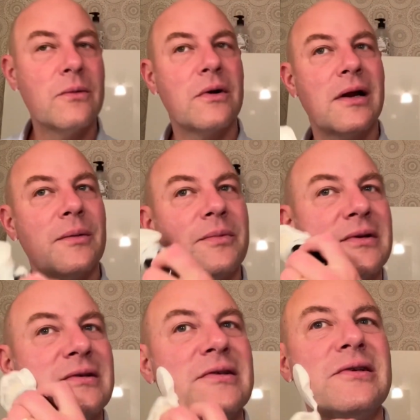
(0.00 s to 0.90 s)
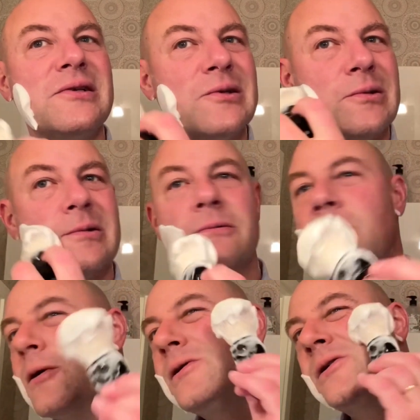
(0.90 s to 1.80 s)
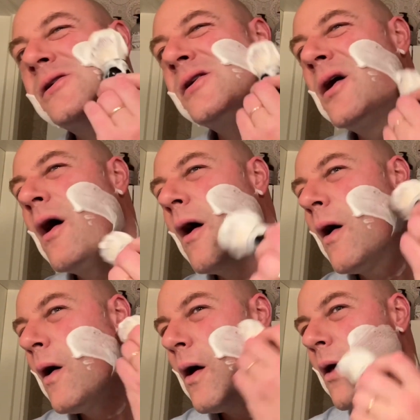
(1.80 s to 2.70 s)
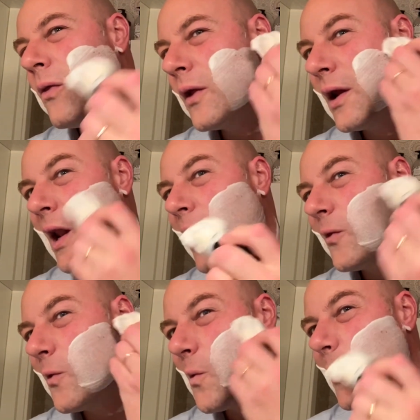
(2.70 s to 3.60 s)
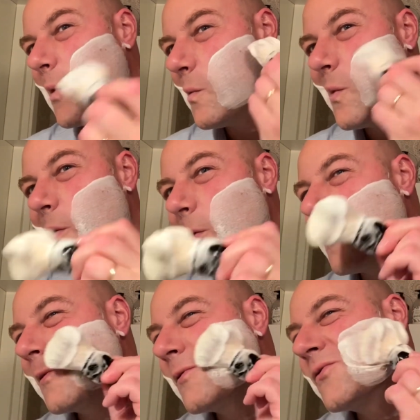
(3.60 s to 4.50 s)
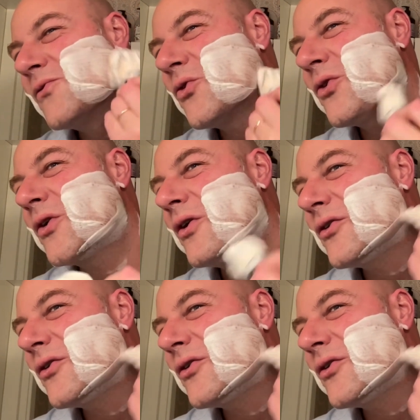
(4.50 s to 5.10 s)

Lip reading: what happens to the lather when you put it on for a